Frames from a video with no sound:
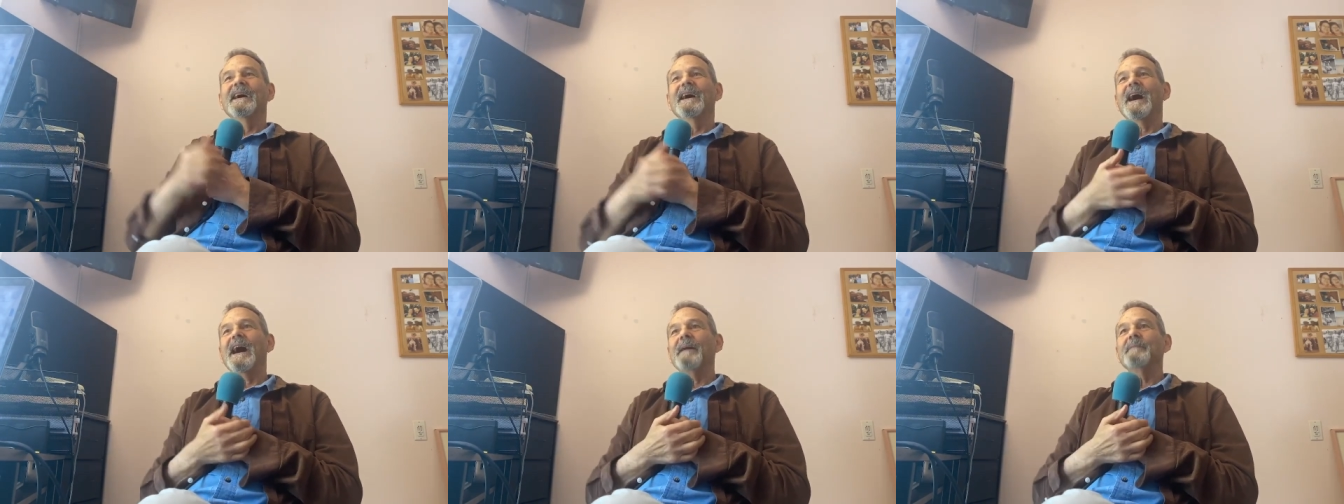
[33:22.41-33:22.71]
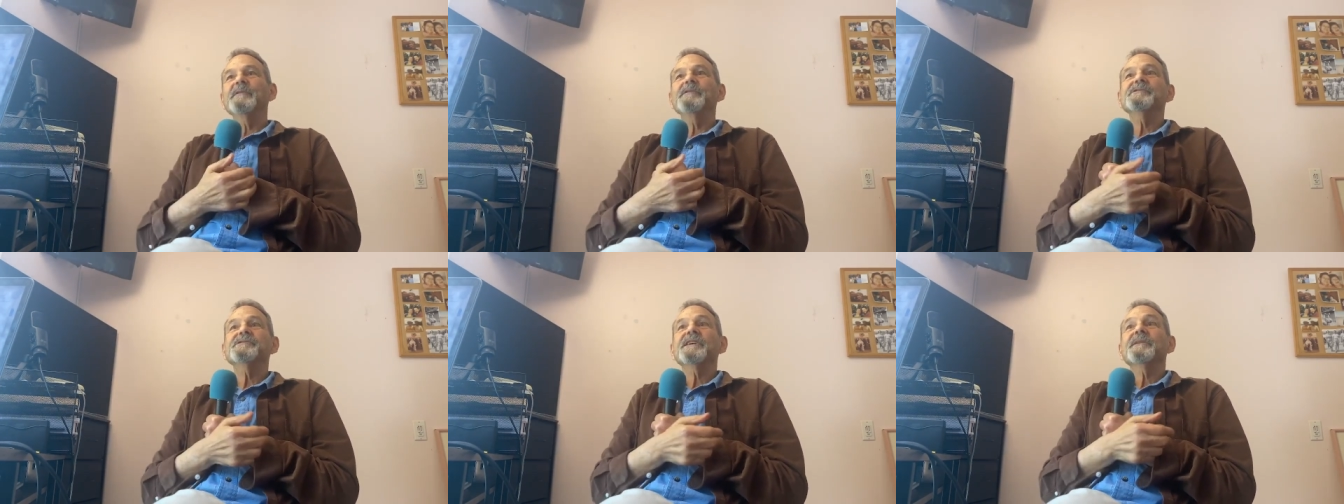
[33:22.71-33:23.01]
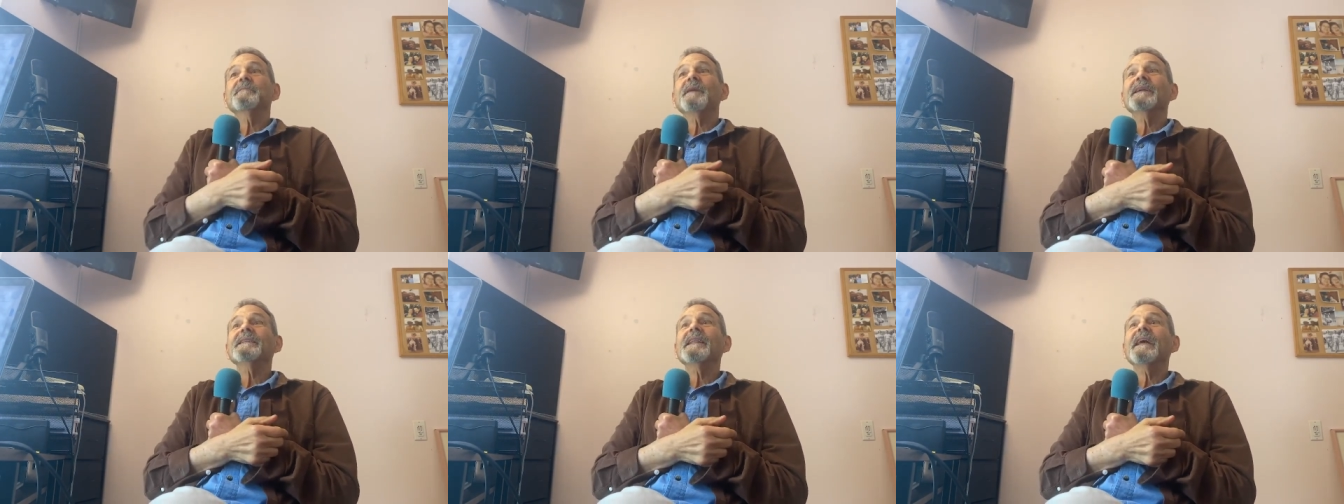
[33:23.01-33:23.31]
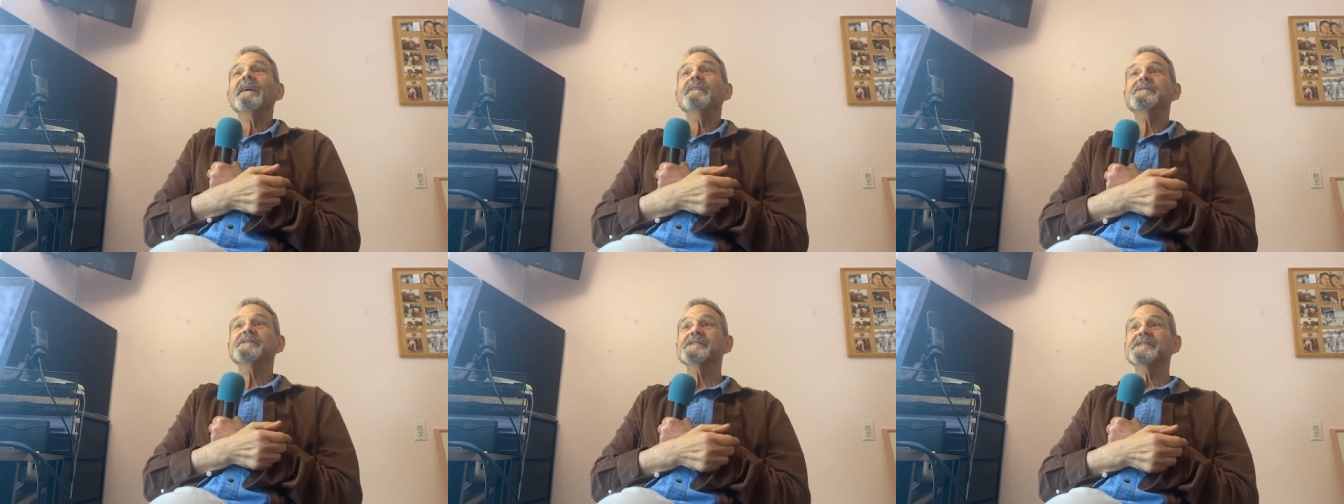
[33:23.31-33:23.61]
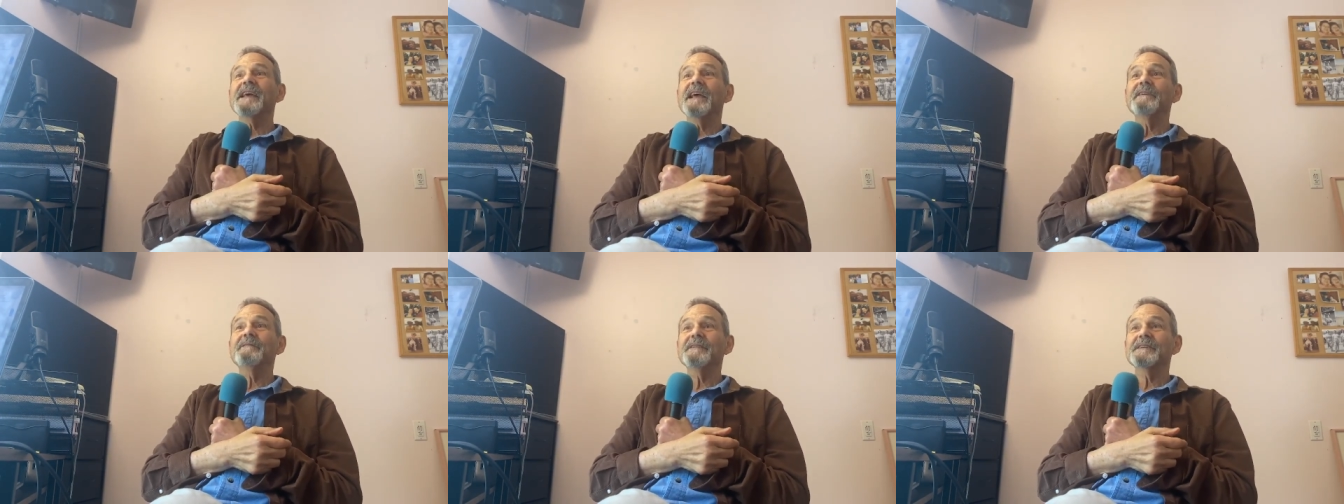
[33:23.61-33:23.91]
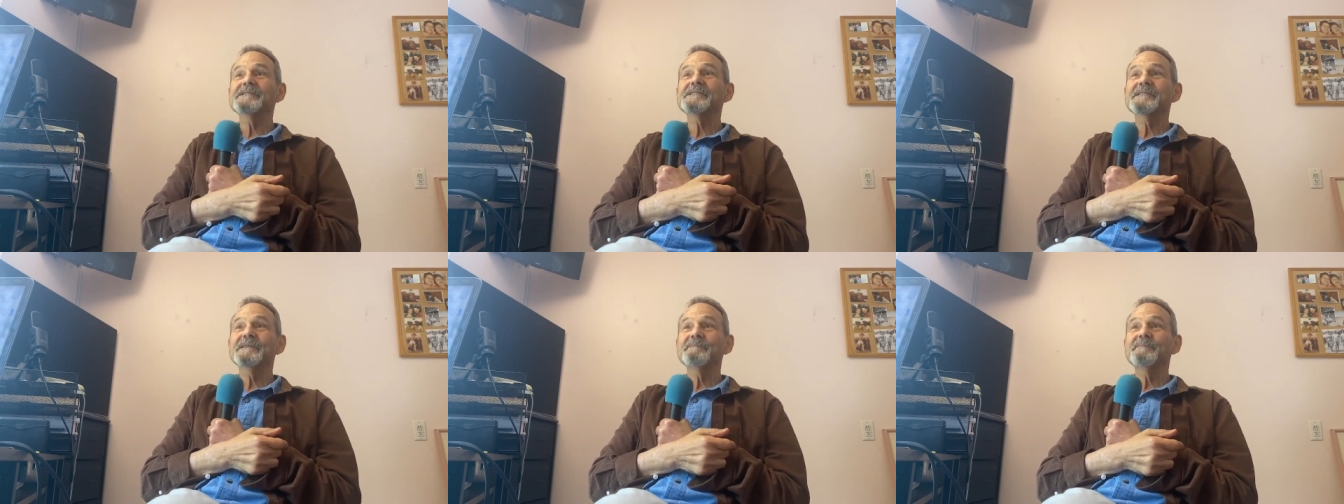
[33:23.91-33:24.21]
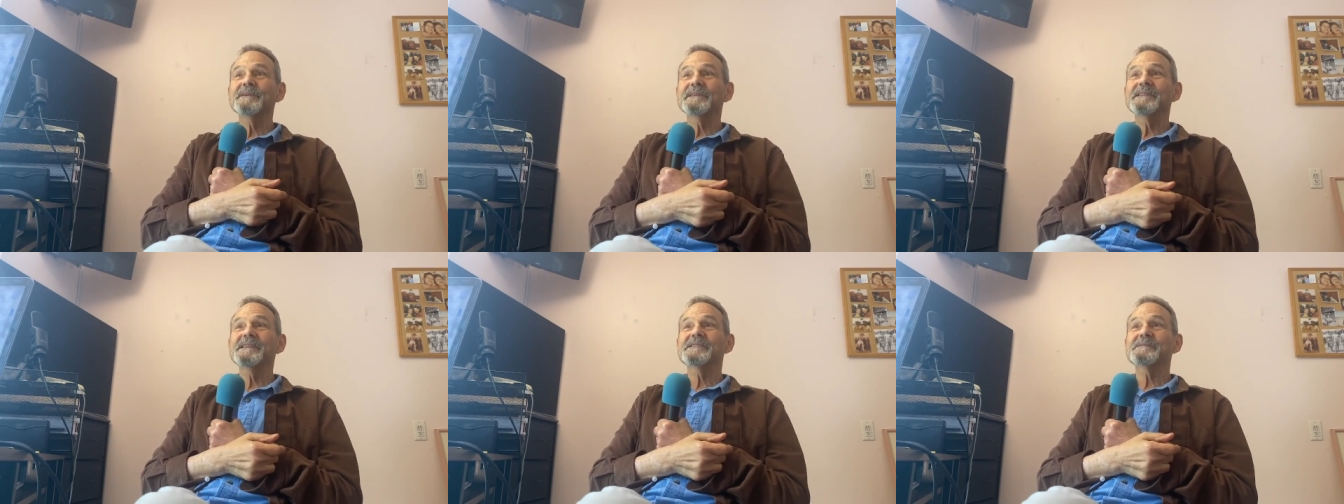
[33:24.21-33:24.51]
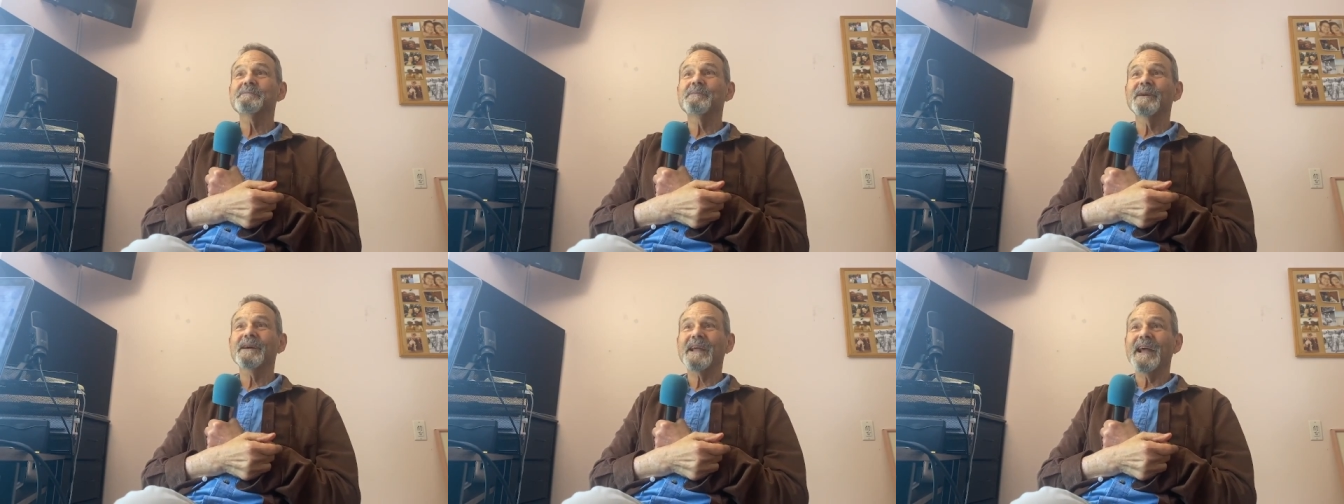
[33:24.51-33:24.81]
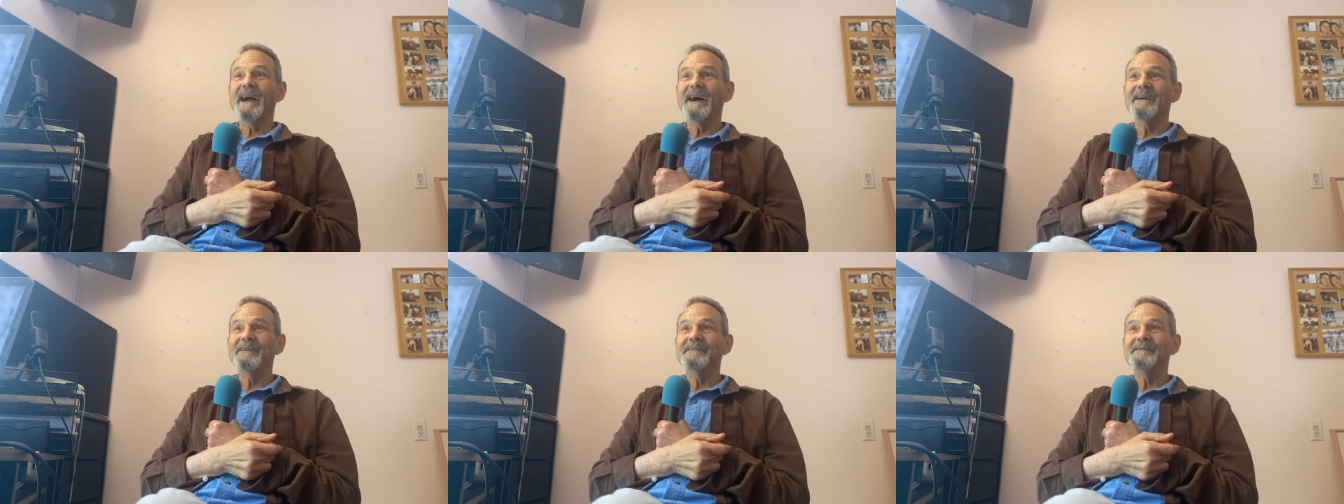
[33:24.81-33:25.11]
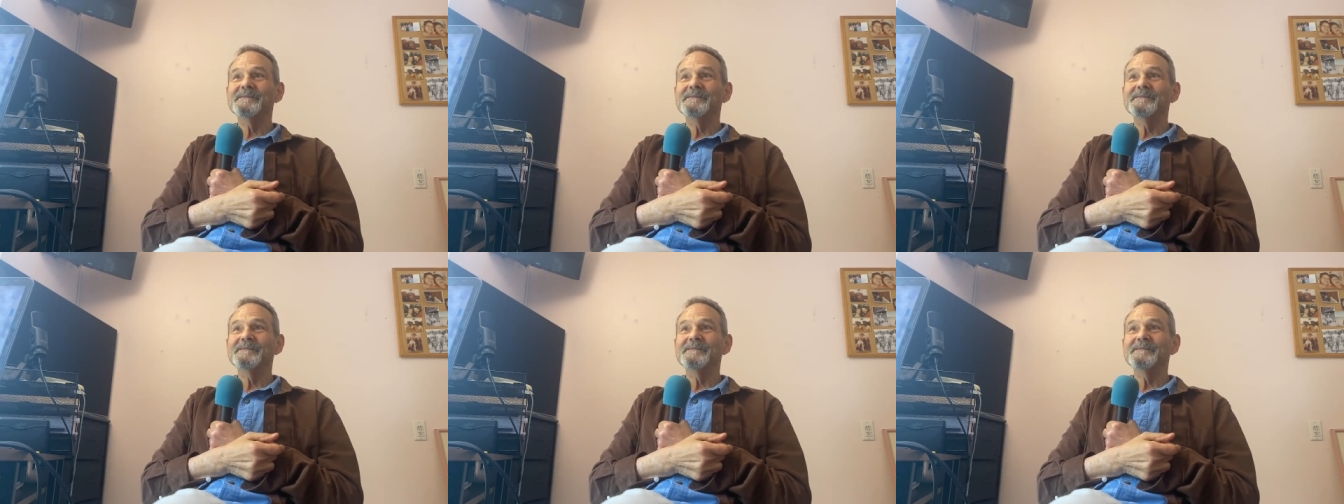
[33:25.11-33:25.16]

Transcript: I'm using my life savings to put this book out.